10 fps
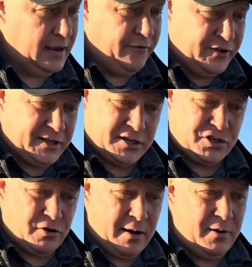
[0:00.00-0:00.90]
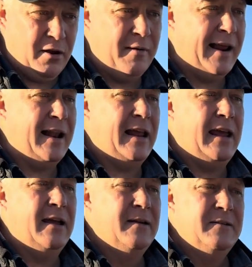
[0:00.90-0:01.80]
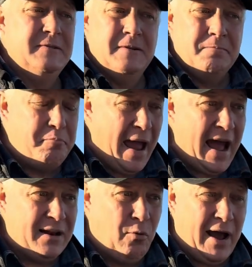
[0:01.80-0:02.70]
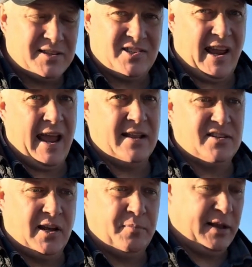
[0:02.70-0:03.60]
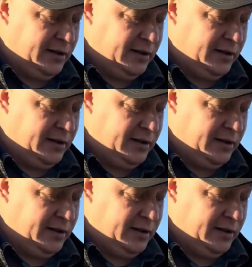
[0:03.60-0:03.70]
If it's extreme humidity, bad wet sand, something